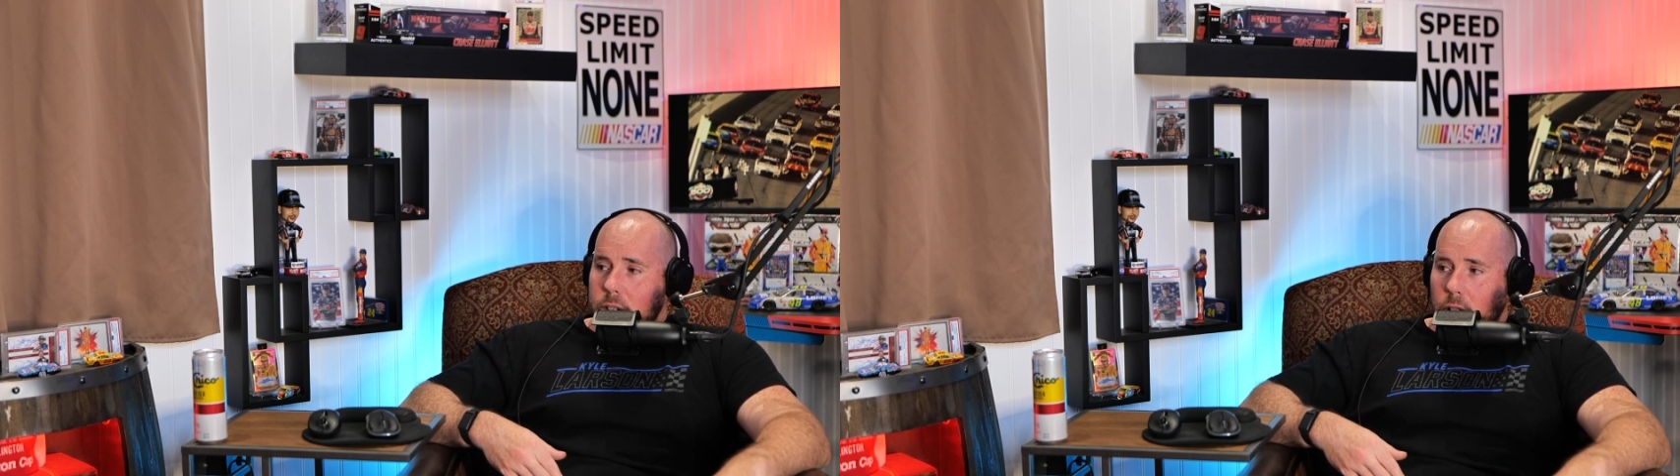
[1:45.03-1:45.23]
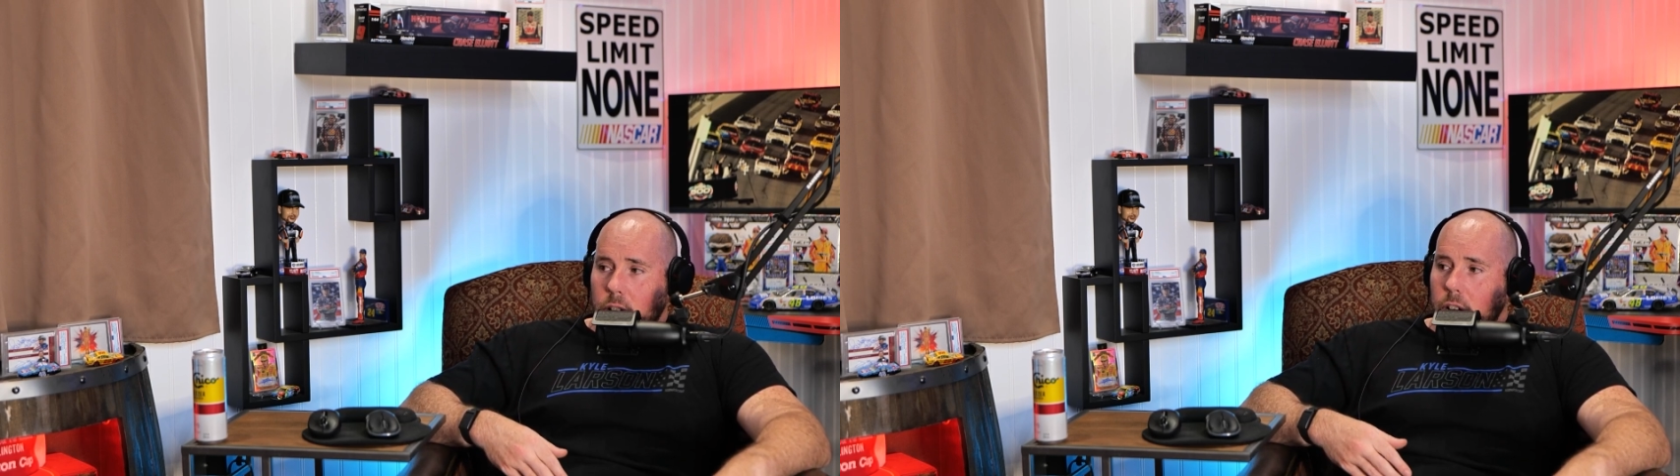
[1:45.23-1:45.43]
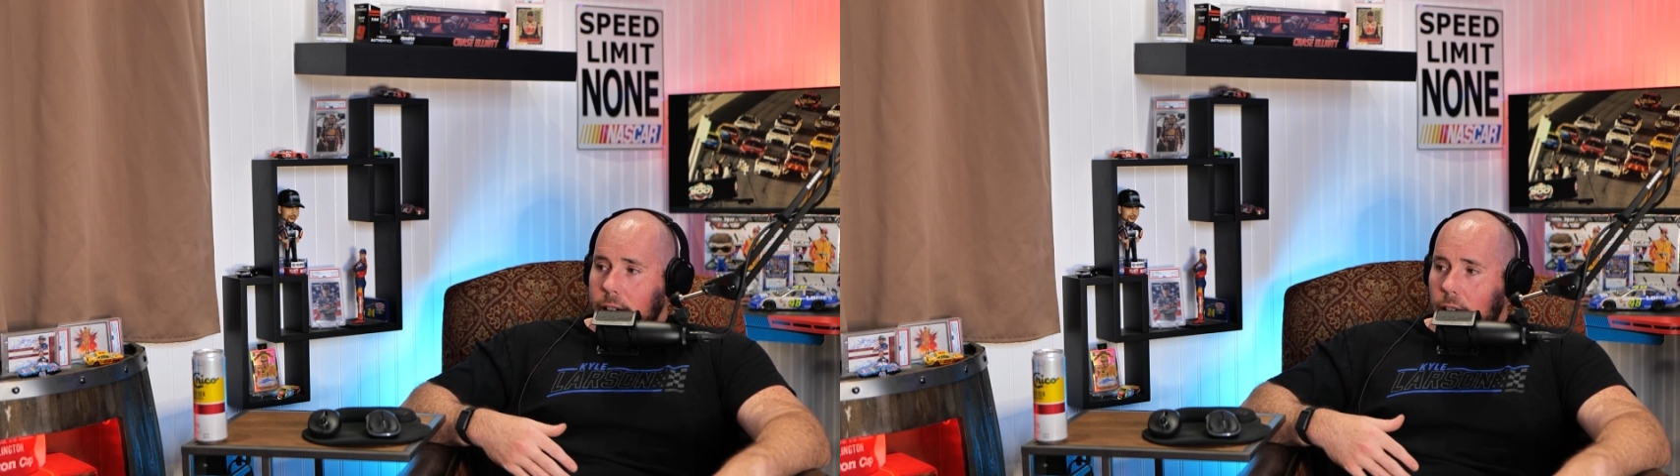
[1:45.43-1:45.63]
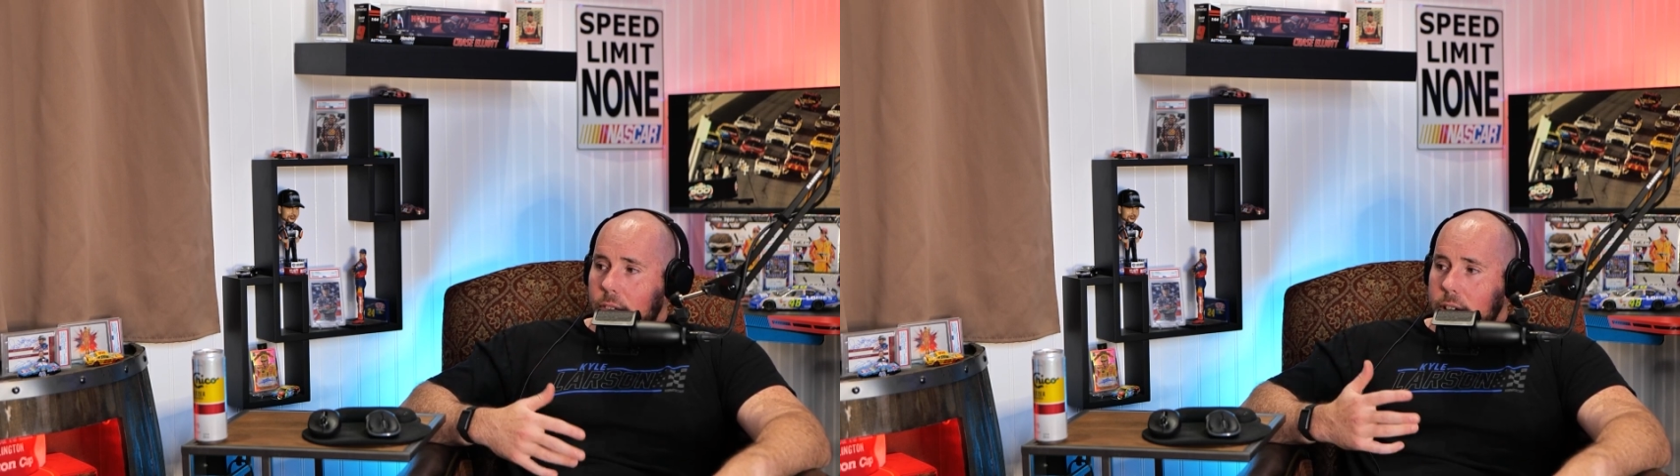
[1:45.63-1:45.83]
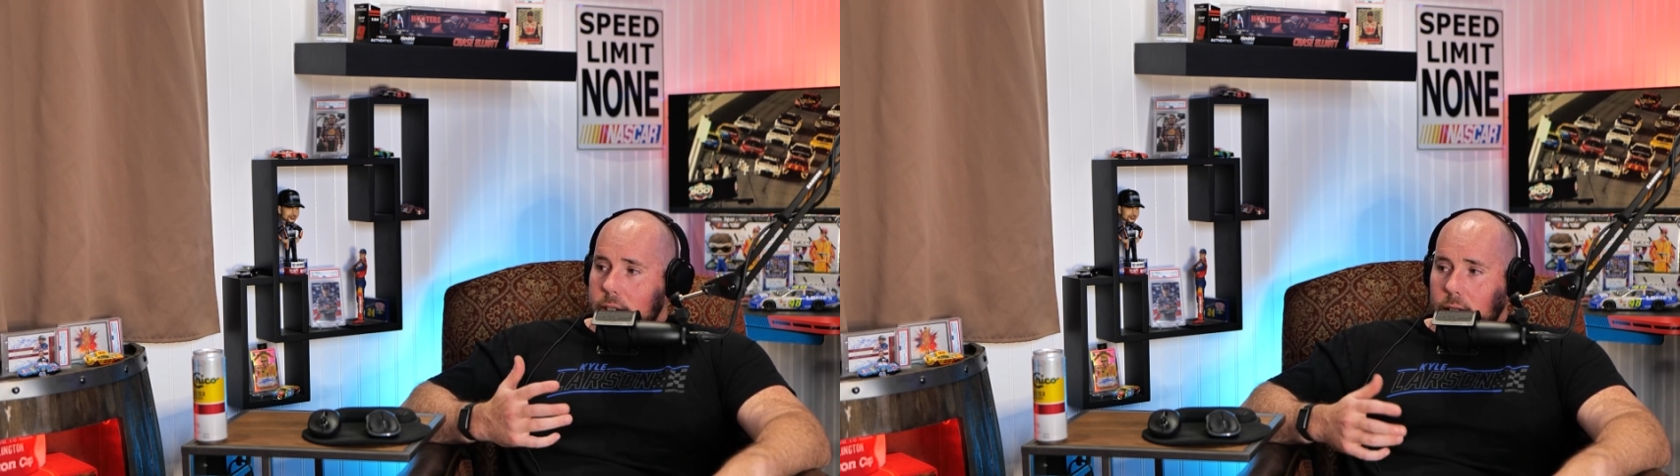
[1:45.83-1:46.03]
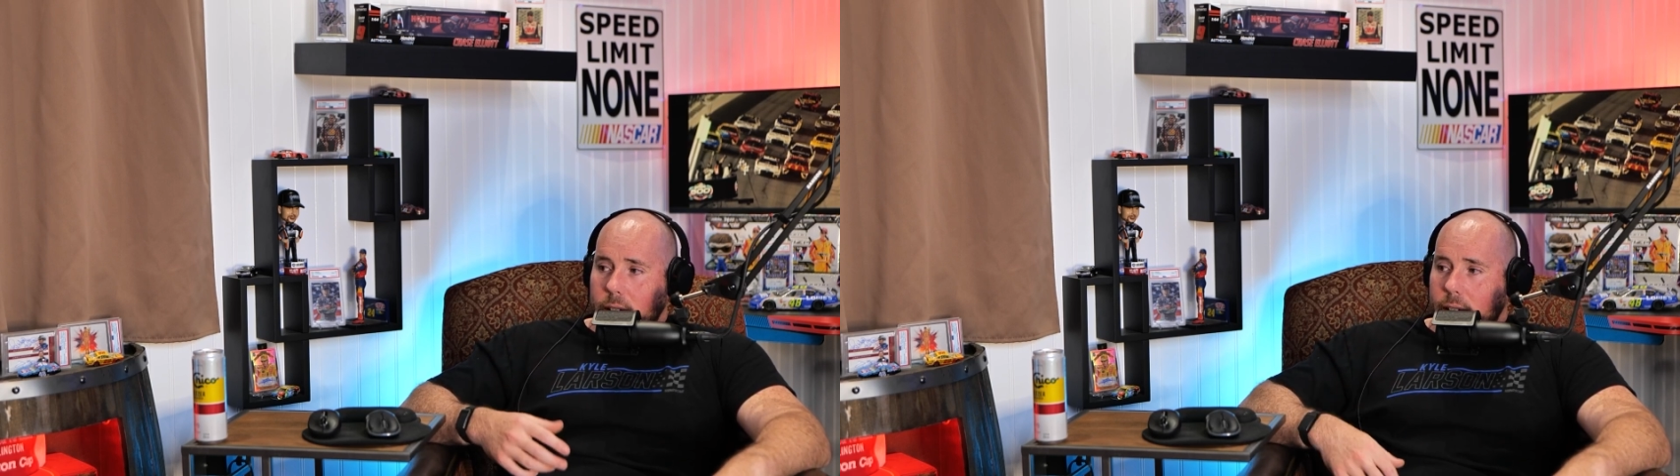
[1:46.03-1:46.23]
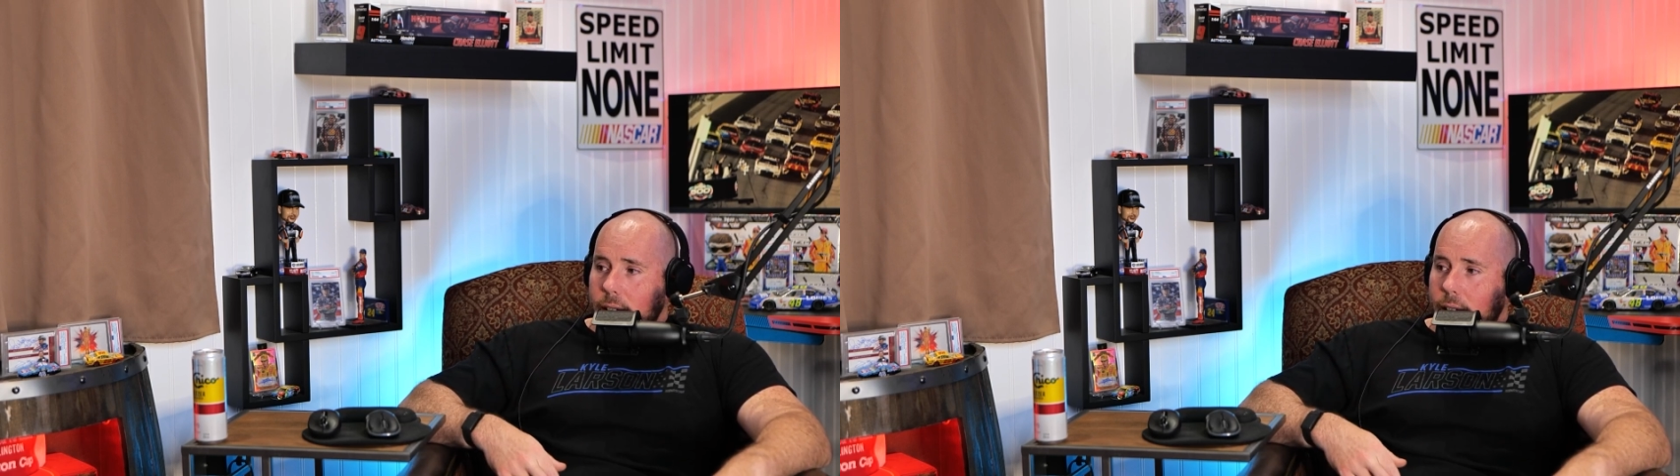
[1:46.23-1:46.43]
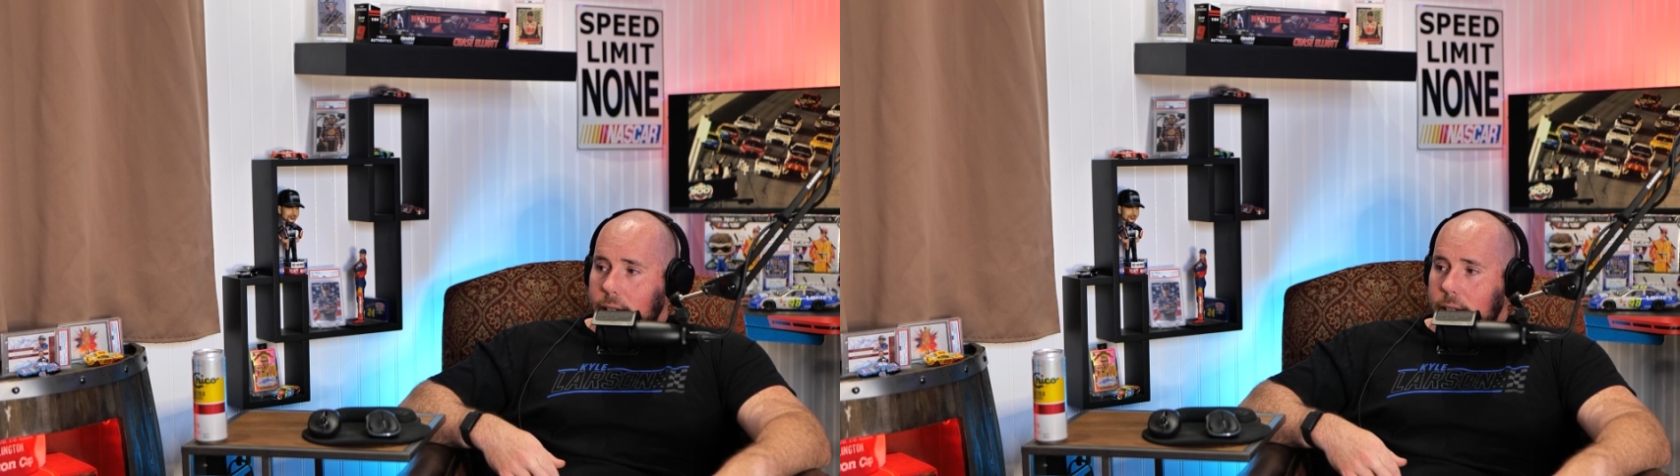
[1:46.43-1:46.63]
early, obviously,
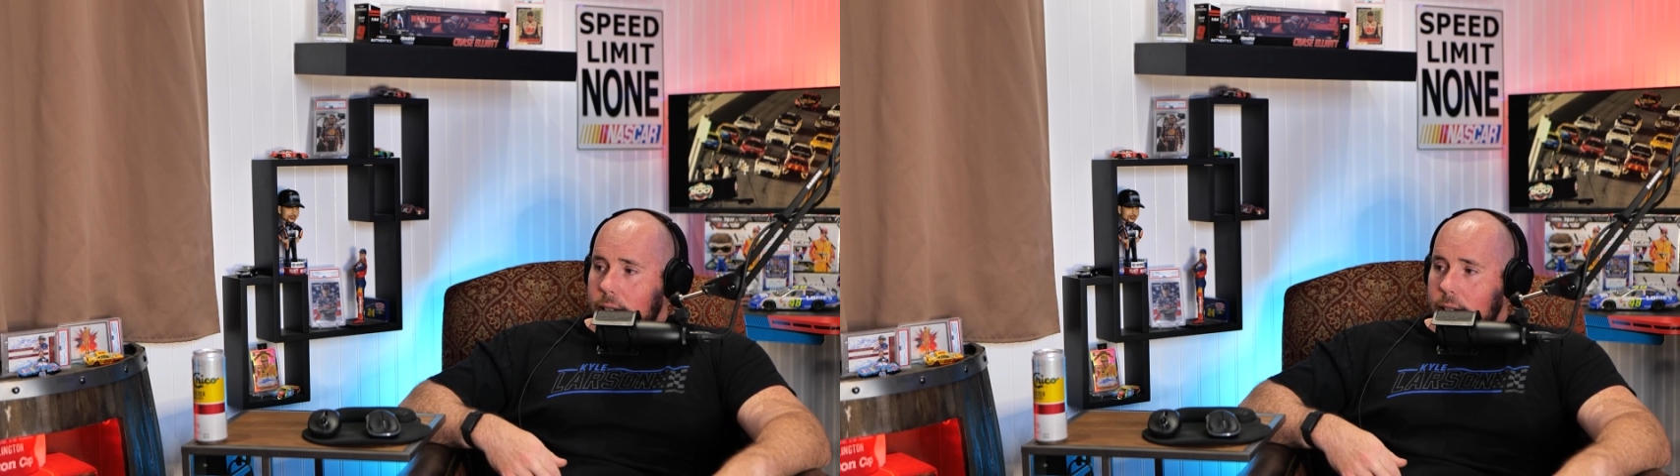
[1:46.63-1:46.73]
it,